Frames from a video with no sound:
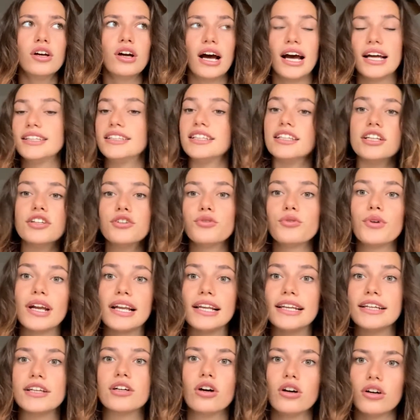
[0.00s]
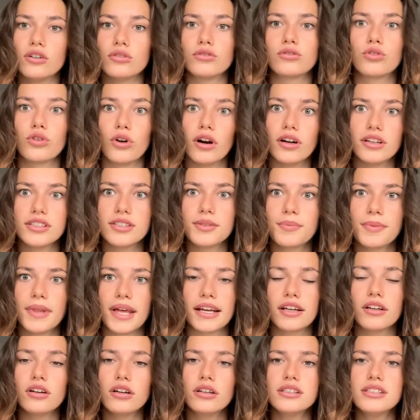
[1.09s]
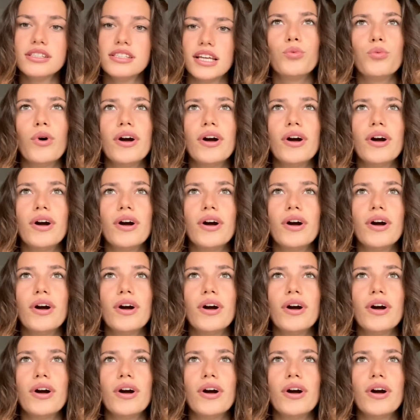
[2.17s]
I didn't really grasp that concept.